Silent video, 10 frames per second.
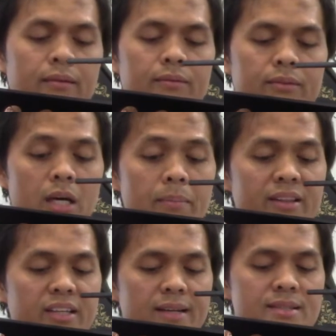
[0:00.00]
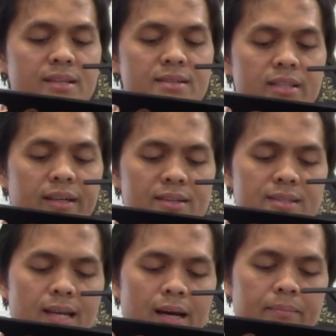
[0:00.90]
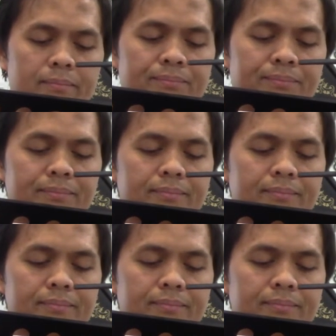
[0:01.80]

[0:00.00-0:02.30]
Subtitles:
Dear brother and sister in Islam,